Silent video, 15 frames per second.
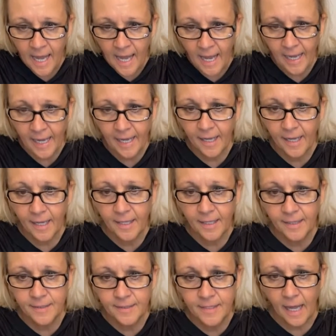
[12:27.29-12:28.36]

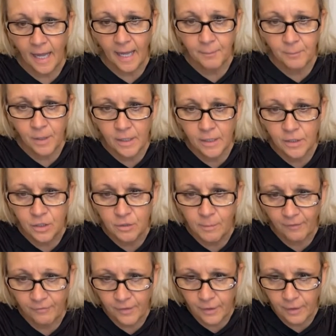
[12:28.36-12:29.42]
and I'm going to do my
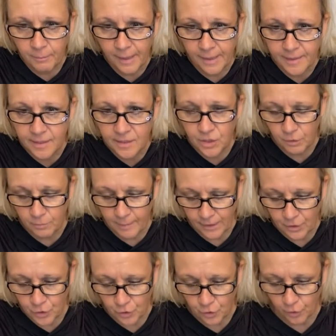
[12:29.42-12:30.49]
very best to make
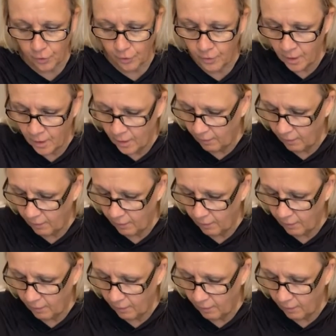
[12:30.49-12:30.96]
sure